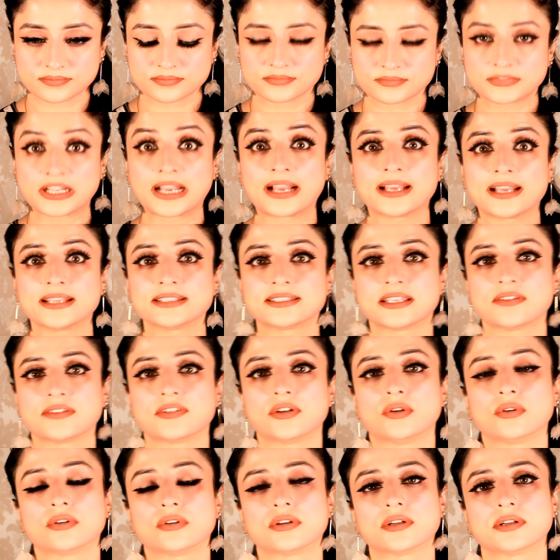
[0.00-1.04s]
Guys, have a
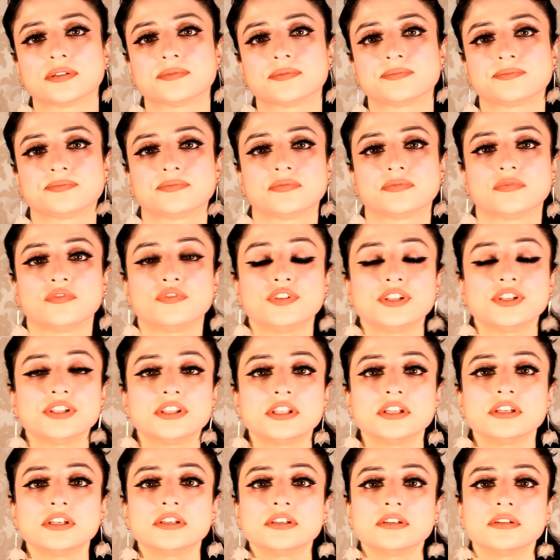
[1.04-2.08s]
look.
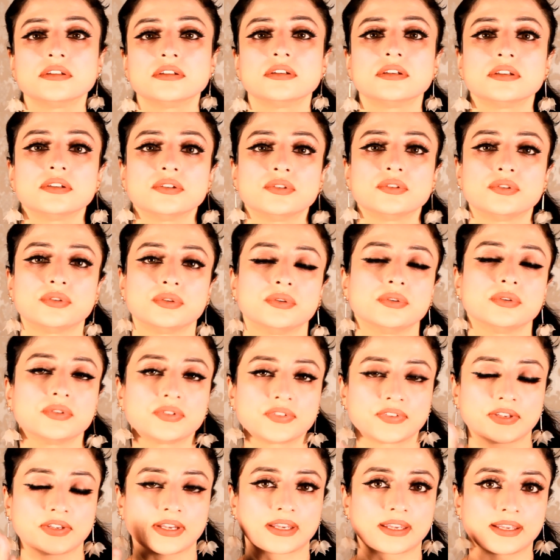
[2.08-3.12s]
Within 2
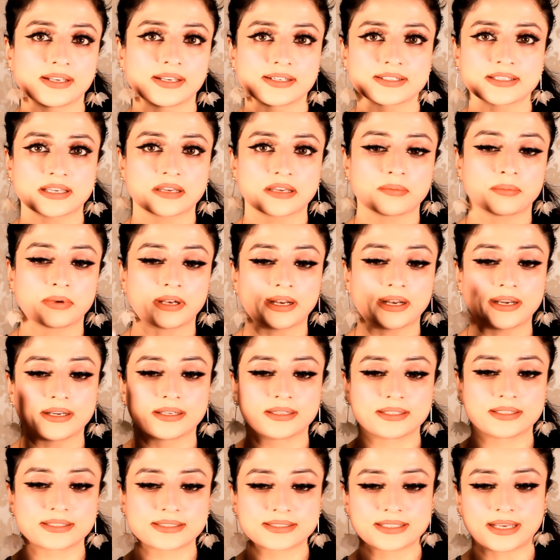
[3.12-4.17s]
seconds, I applied
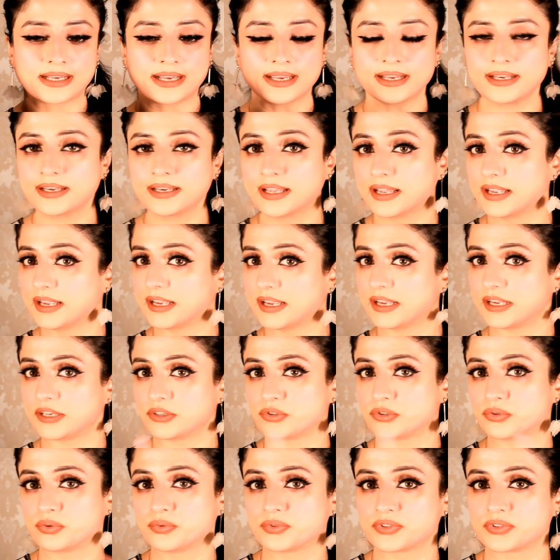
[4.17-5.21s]
this side and
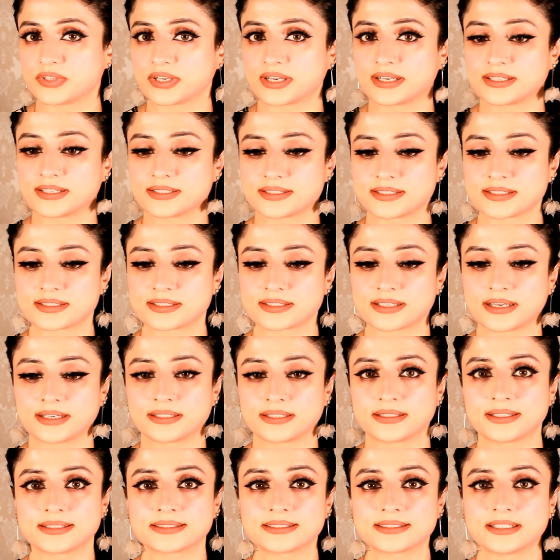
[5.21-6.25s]
2 seconds this side.
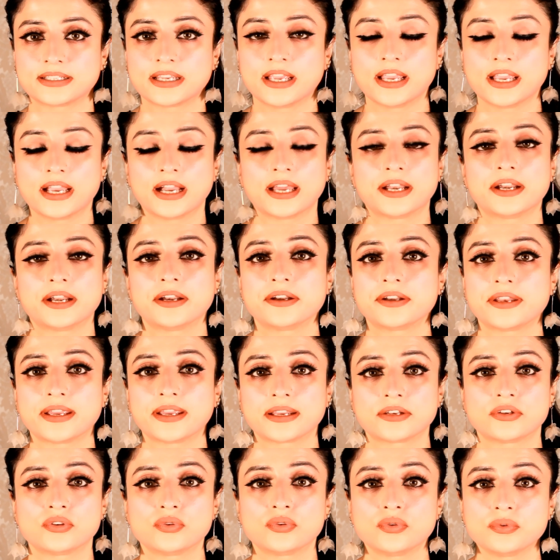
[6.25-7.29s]
That's it. I didn't
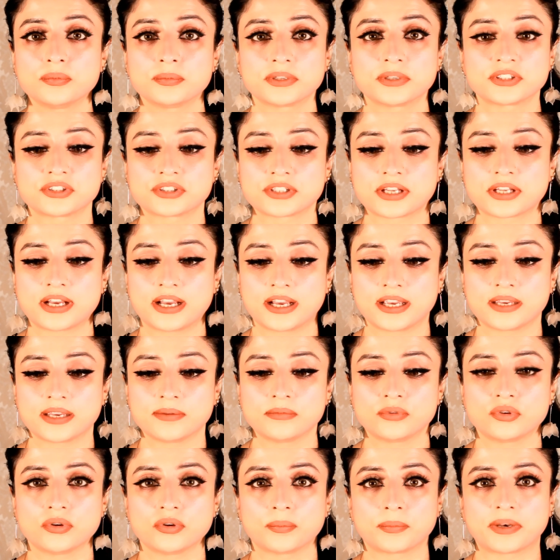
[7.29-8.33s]
take too much
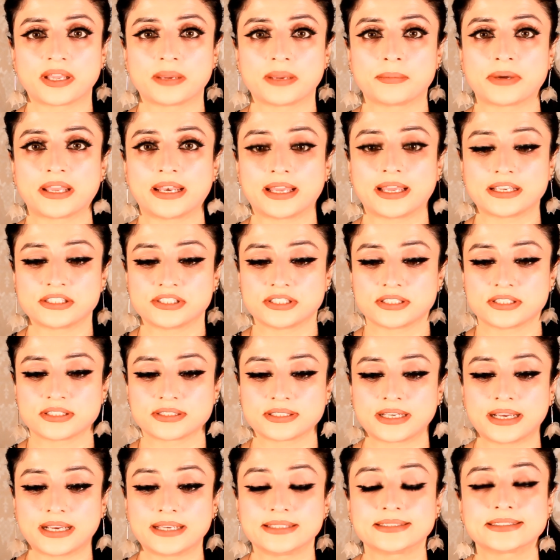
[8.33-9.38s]
time to apply my lashes.
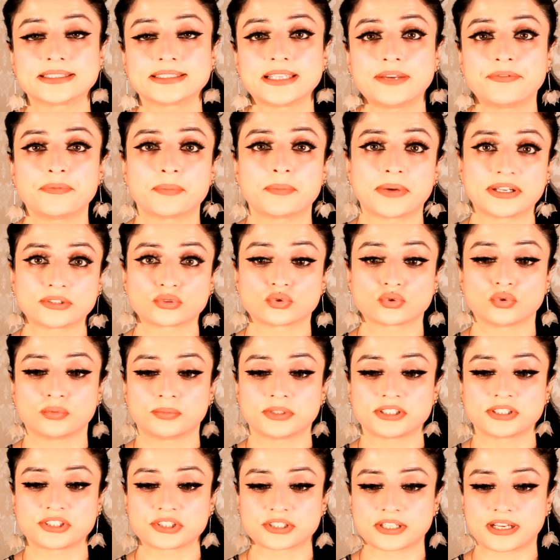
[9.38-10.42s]
I saved so
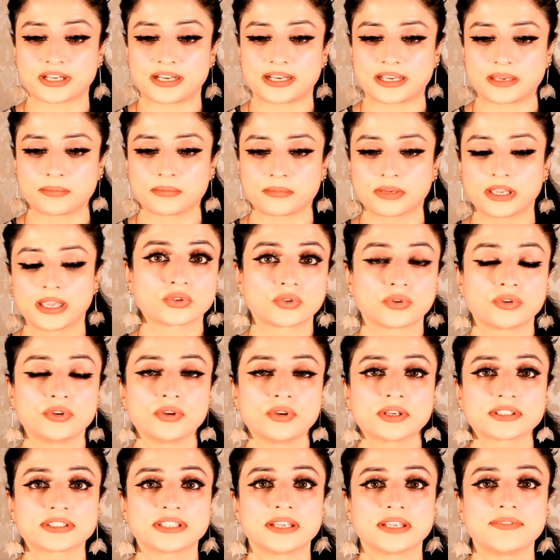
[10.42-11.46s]
much time. So you
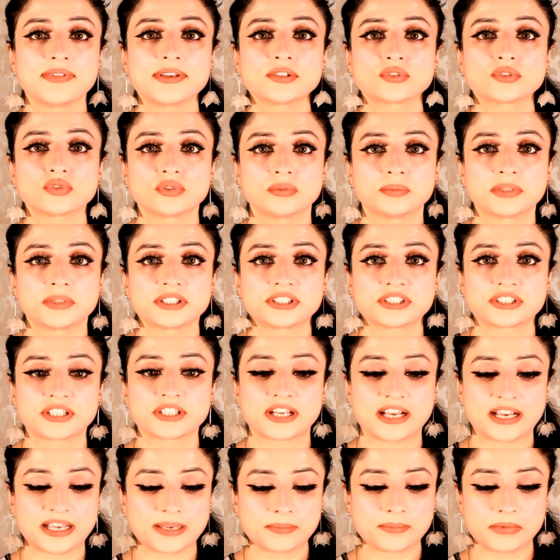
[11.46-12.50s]
are saving so much
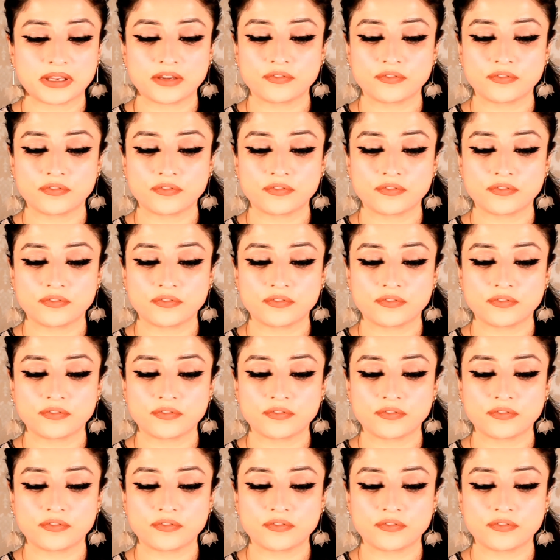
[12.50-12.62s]
time.